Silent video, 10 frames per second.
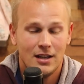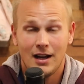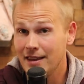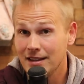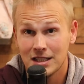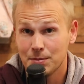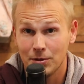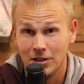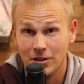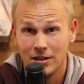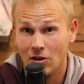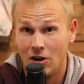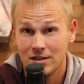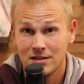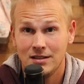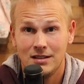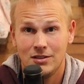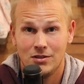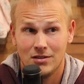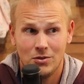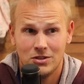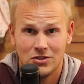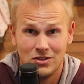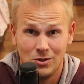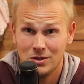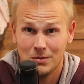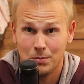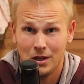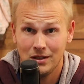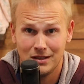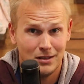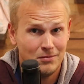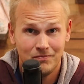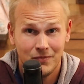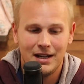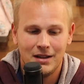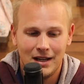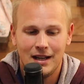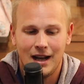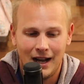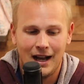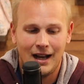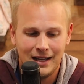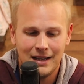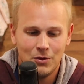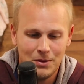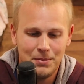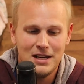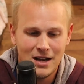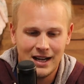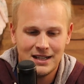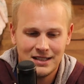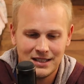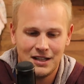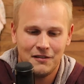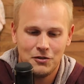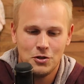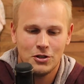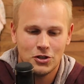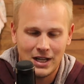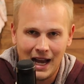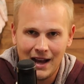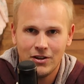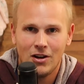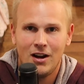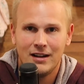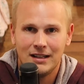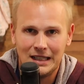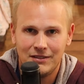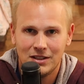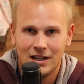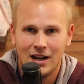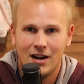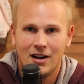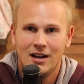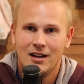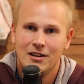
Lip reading: I think that's pretty good, honestly. You can always just use it plugged in, but it would be nice if you could just have it on and leave it there